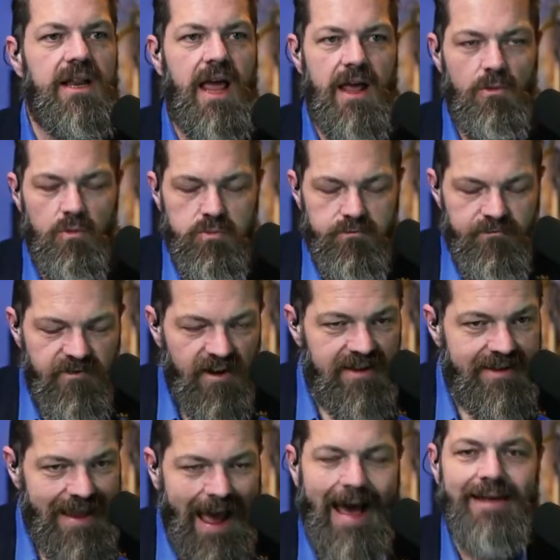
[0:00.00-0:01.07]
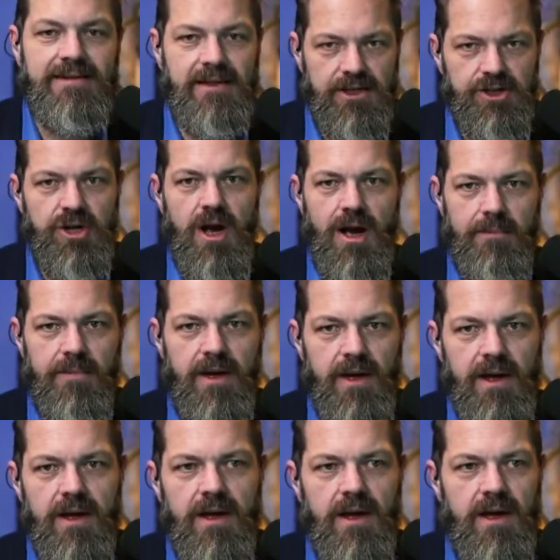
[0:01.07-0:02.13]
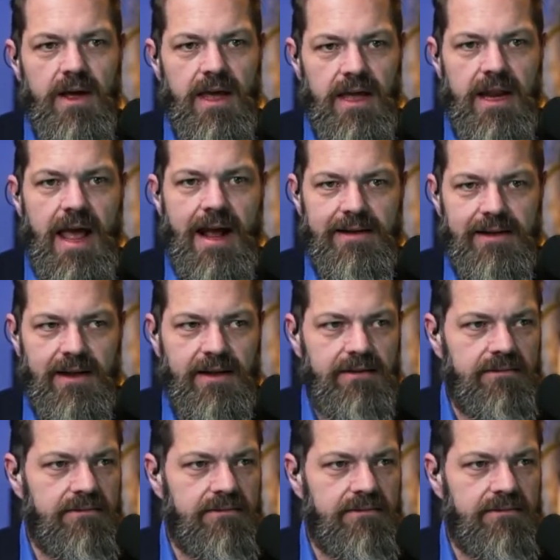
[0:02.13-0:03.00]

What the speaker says: a fantastic job in acting.